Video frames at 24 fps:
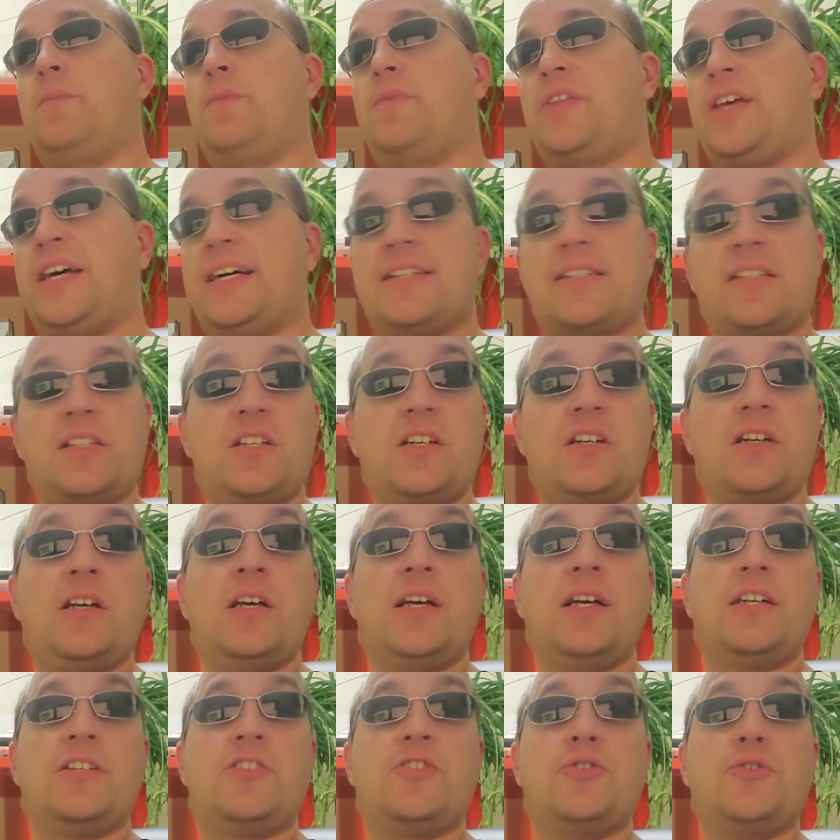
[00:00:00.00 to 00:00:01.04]
Tesla,
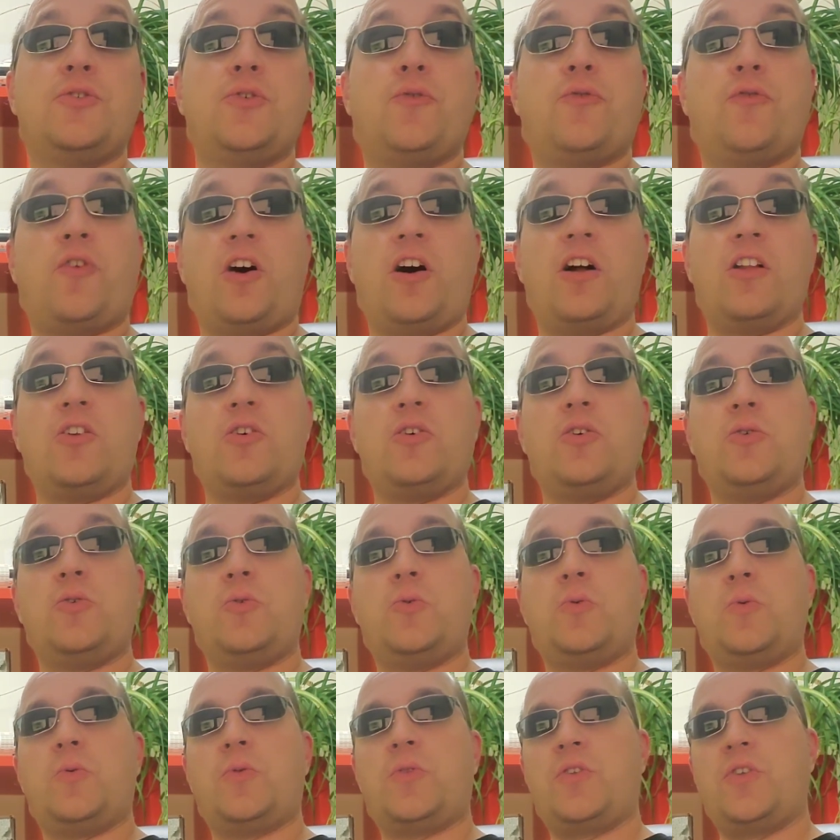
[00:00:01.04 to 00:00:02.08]
to
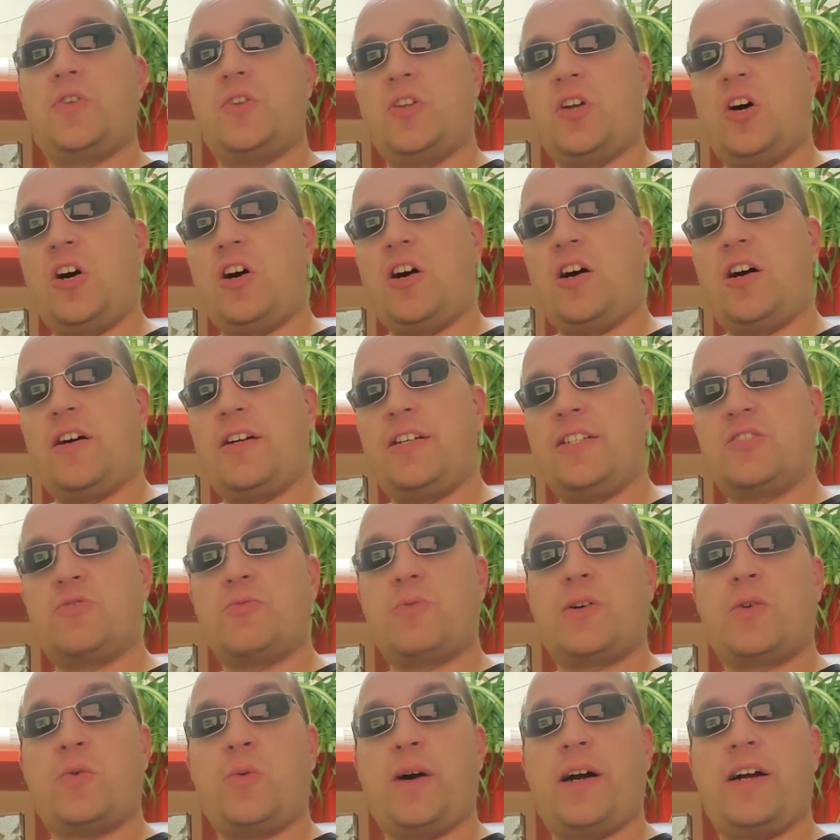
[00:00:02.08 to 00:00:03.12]
follow the law, is
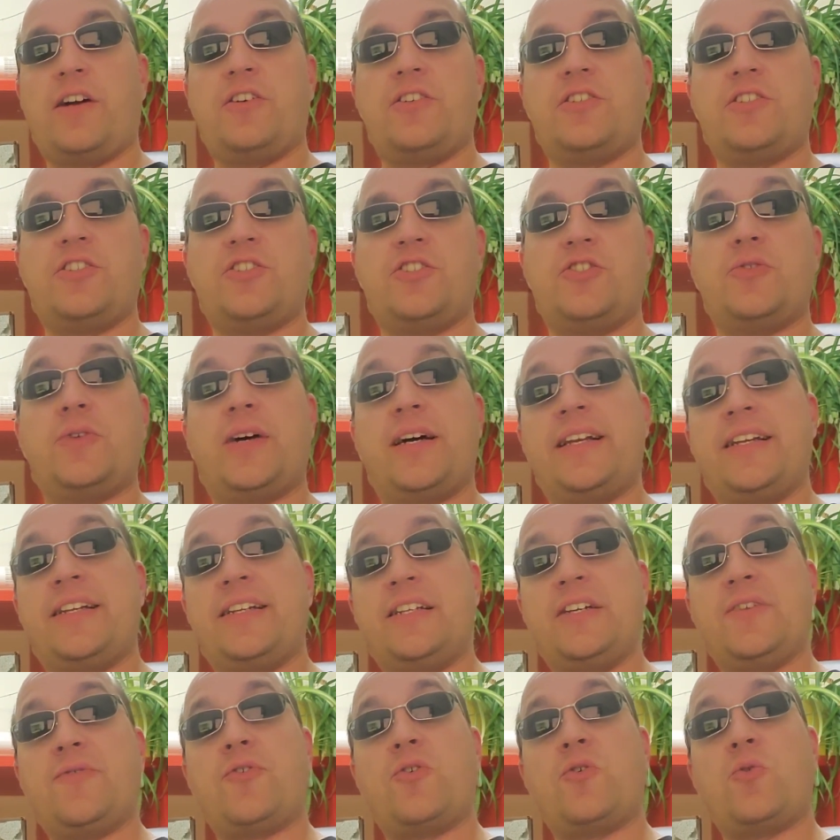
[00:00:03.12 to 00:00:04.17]
required to do a
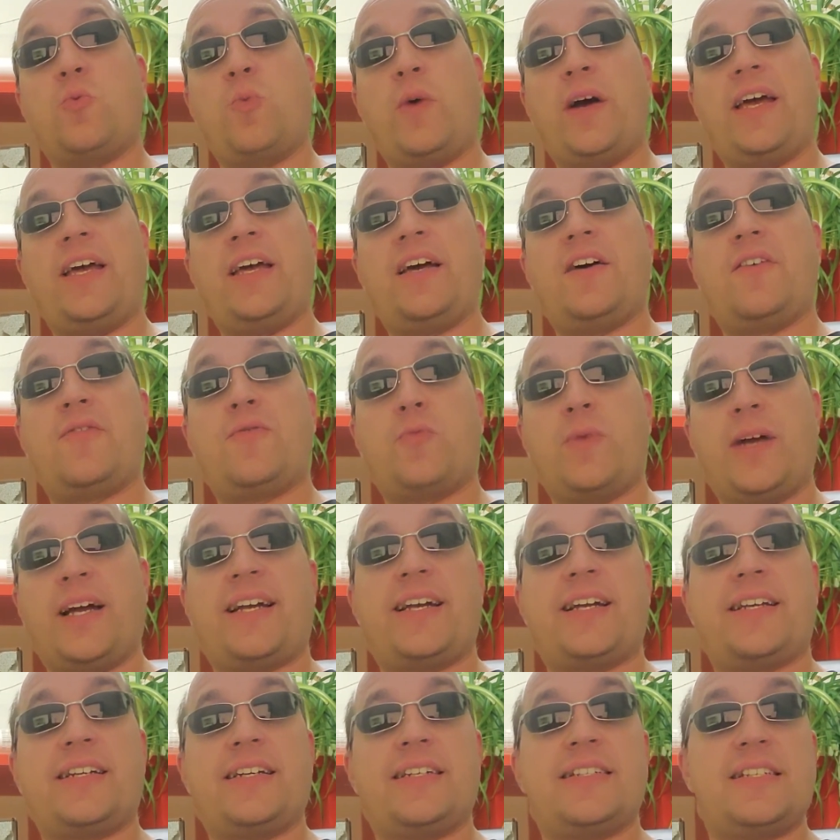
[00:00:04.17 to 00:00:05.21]
different way of
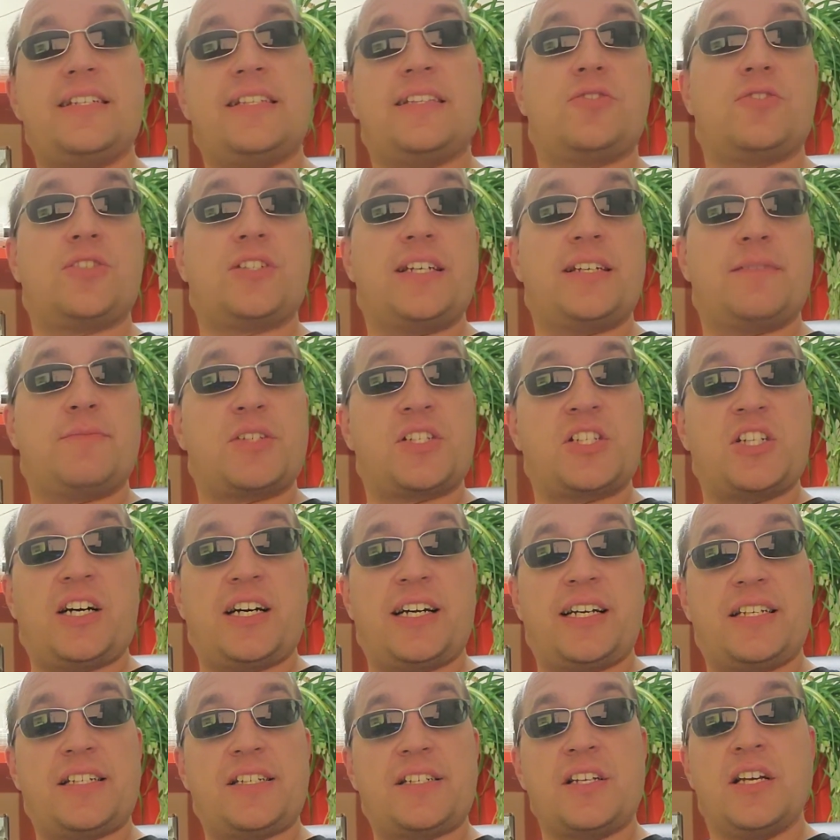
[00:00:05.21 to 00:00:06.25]
recognizing those same
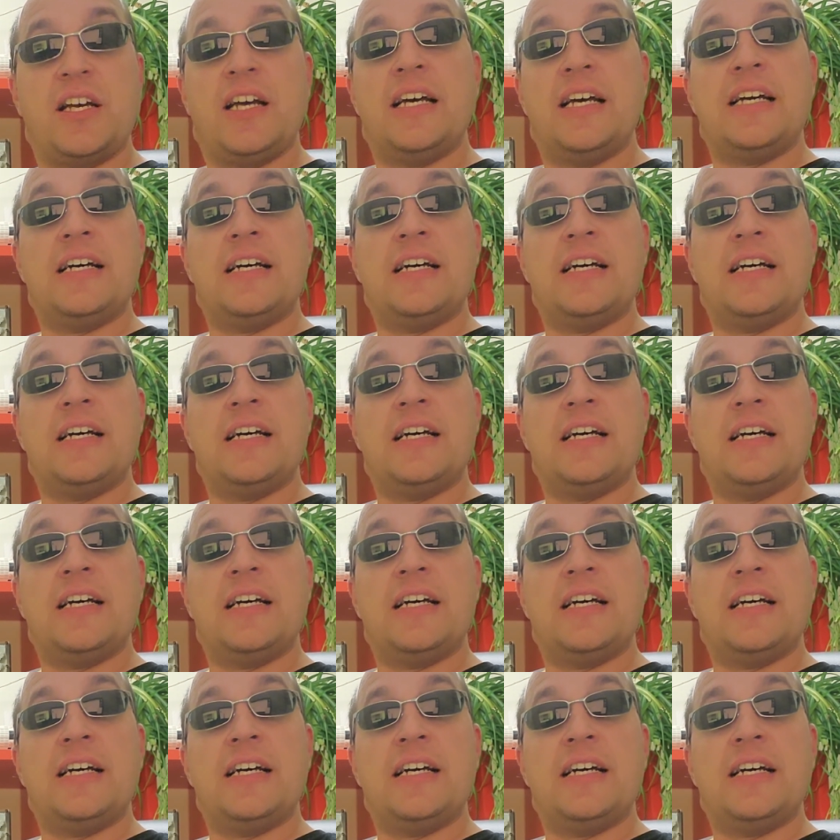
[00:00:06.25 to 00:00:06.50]
signs.